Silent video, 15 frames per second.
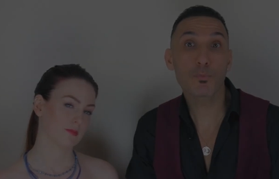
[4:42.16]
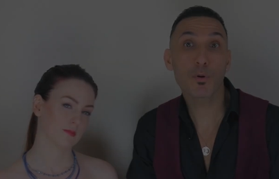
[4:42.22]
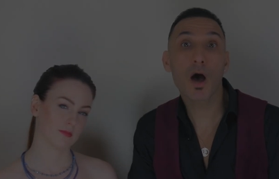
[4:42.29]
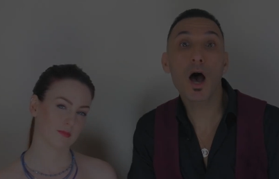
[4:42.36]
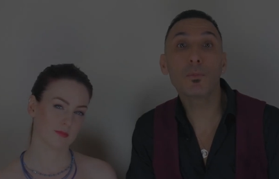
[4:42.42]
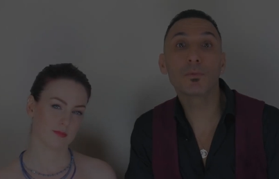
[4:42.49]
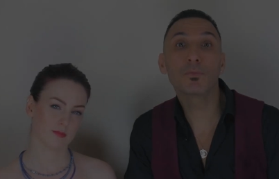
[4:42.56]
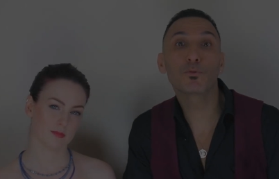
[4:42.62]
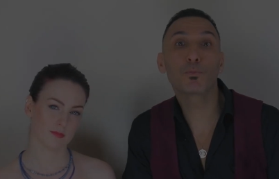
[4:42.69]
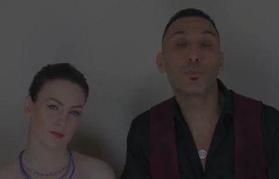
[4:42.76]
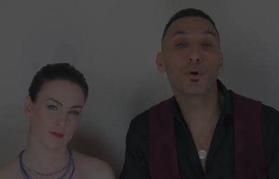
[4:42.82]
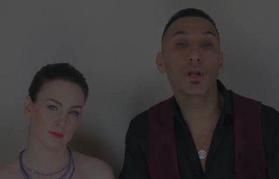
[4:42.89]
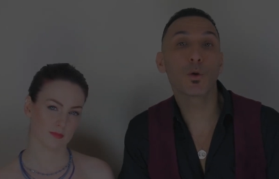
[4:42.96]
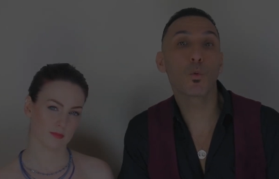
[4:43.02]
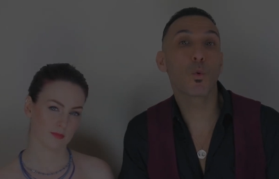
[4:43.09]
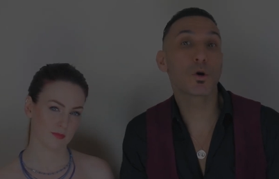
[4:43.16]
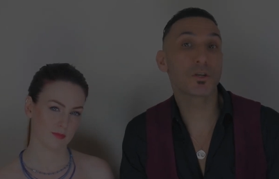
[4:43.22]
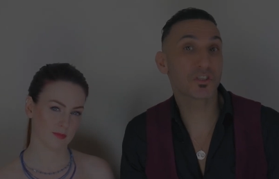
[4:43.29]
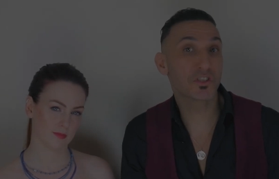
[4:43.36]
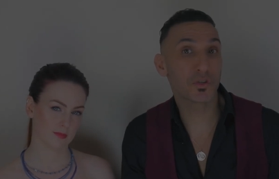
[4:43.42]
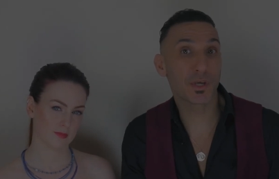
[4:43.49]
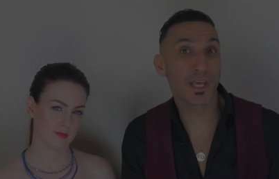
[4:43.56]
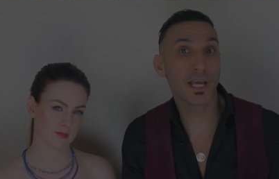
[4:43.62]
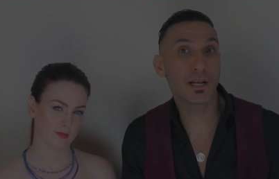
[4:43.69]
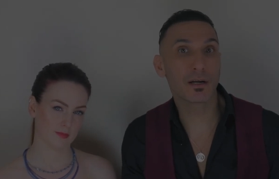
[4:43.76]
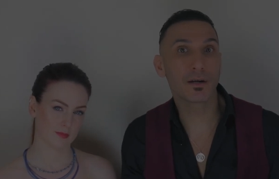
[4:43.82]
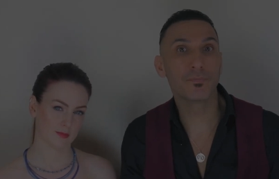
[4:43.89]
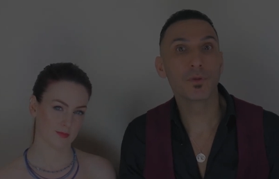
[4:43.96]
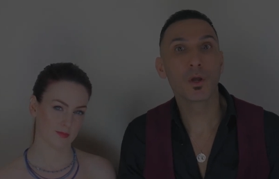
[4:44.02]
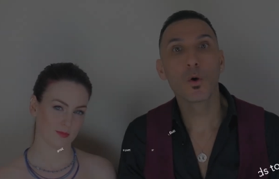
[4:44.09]
Speaker 1: have problems putting words
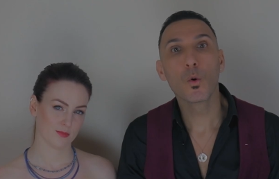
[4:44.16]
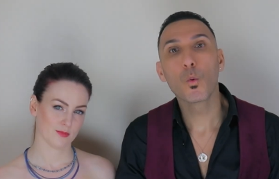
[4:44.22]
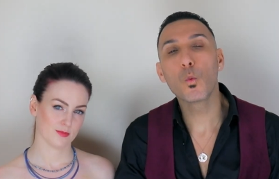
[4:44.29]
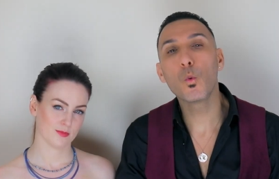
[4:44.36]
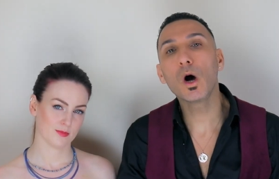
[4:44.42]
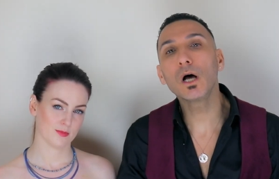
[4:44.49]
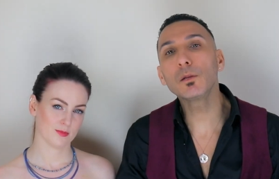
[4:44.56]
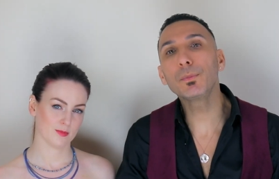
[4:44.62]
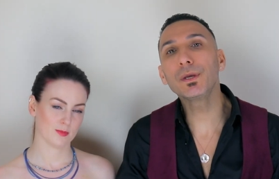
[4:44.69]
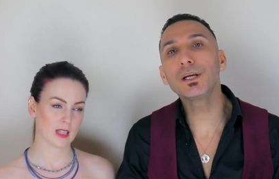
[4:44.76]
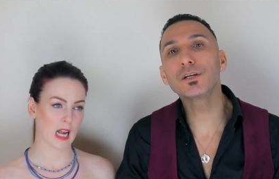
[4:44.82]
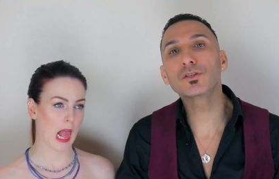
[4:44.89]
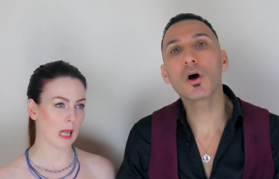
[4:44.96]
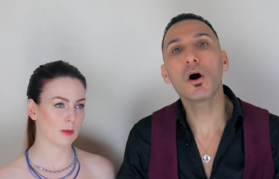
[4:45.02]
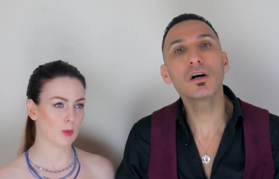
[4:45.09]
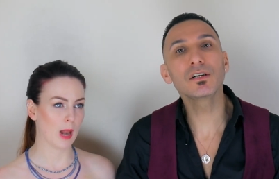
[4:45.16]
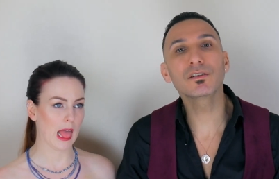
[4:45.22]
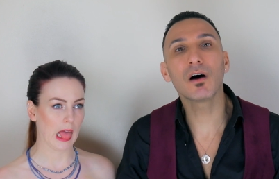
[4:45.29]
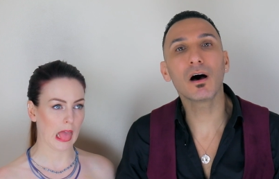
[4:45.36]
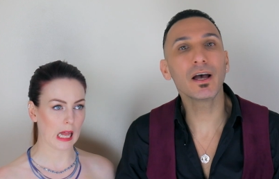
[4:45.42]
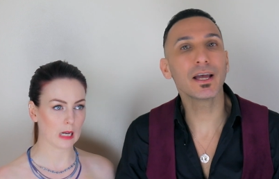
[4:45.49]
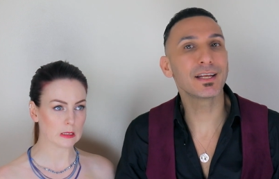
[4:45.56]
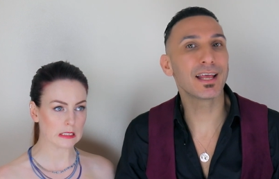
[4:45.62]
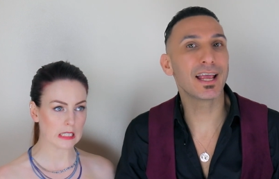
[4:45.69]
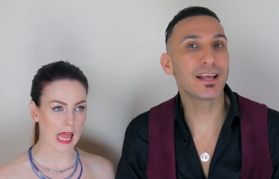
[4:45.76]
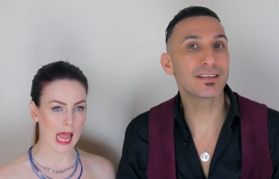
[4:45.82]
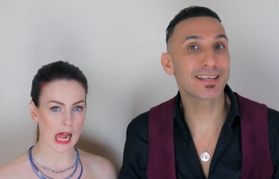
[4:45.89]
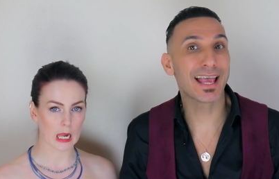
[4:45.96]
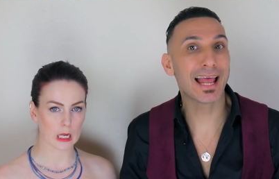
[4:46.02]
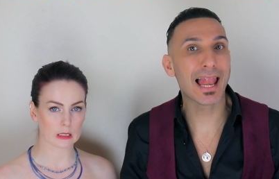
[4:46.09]
together. While being tongue-tied
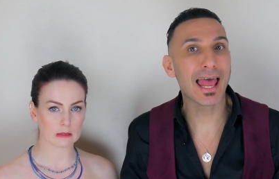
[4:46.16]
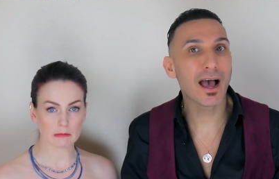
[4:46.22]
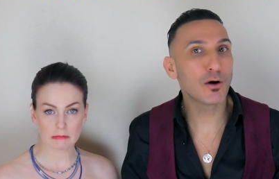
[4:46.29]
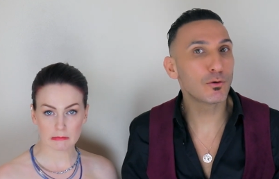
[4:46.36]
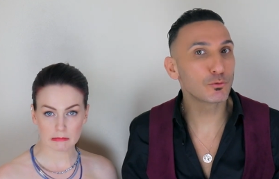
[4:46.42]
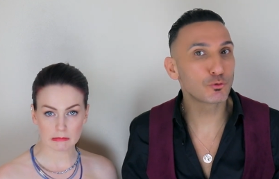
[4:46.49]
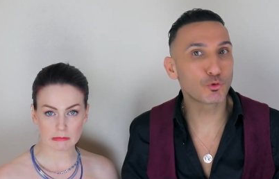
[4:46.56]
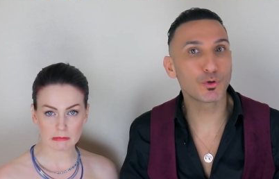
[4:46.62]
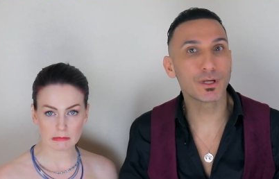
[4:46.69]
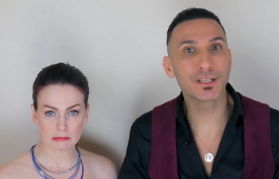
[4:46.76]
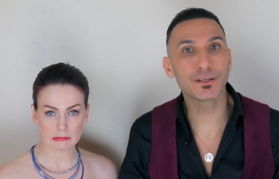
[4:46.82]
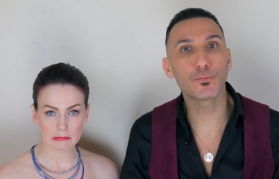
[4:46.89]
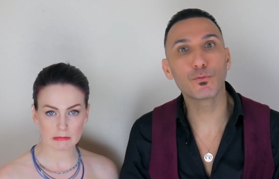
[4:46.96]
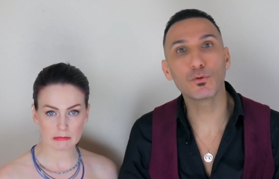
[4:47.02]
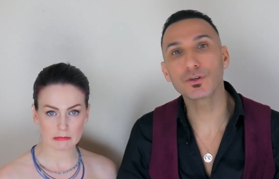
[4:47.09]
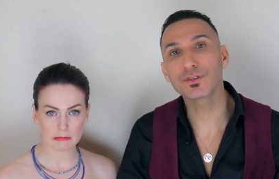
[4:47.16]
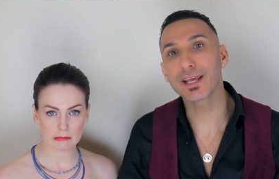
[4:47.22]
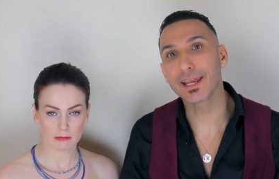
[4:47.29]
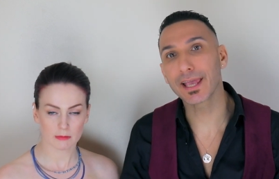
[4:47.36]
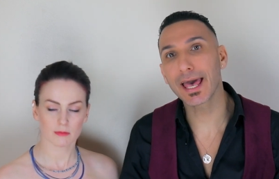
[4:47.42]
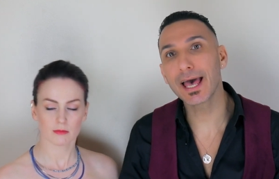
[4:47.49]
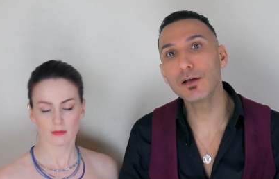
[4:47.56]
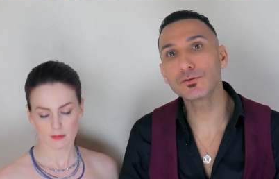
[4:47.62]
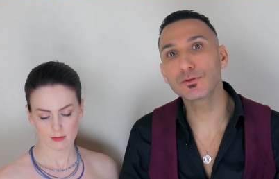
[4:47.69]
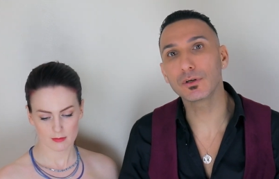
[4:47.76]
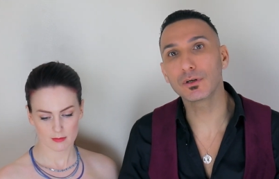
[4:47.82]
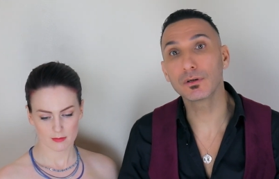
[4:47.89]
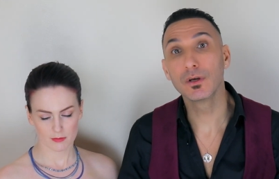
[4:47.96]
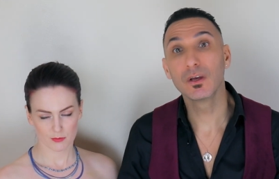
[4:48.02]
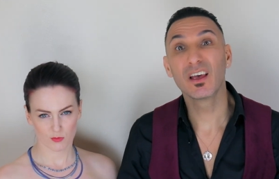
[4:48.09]
is allowed during the first
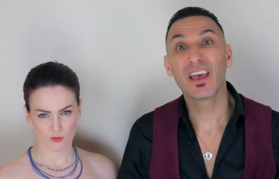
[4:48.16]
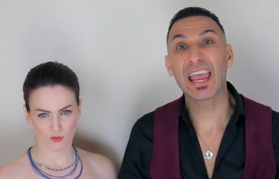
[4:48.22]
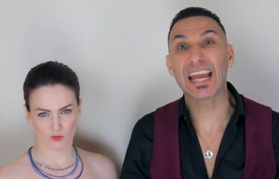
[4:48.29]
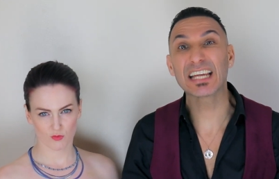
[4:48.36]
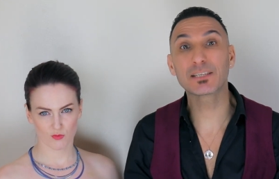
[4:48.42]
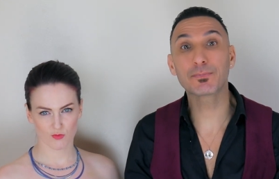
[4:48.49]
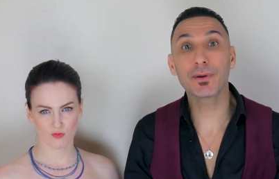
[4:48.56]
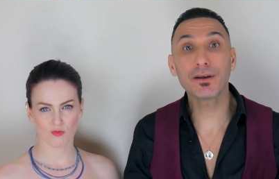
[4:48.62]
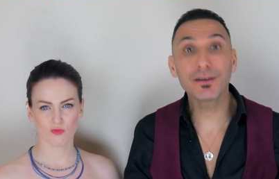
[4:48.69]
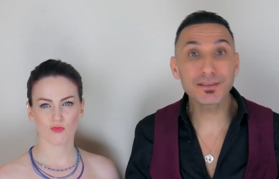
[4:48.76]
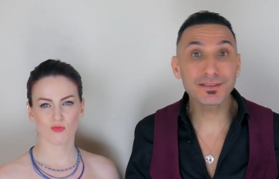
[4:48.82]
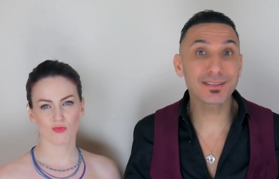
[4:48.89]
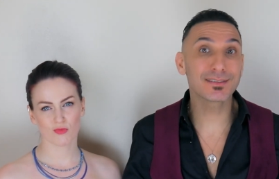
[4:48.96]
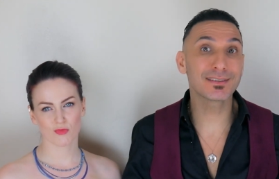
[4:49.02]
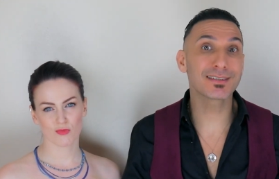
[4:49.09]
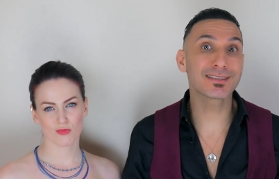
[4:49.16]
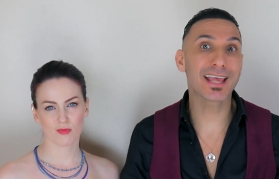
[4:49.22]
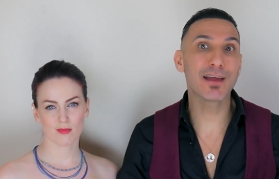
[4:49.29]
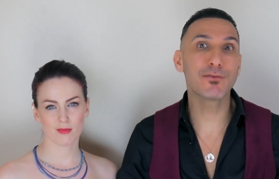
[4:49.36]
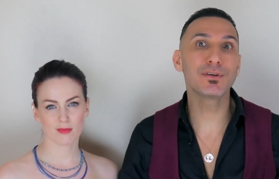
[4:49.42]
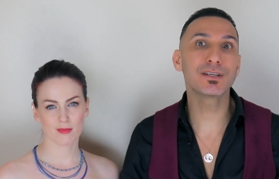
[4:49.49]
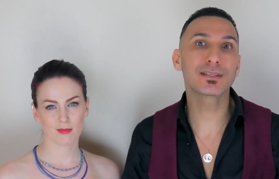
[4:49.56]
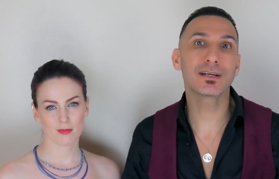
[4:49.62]
encounter, experiencing this every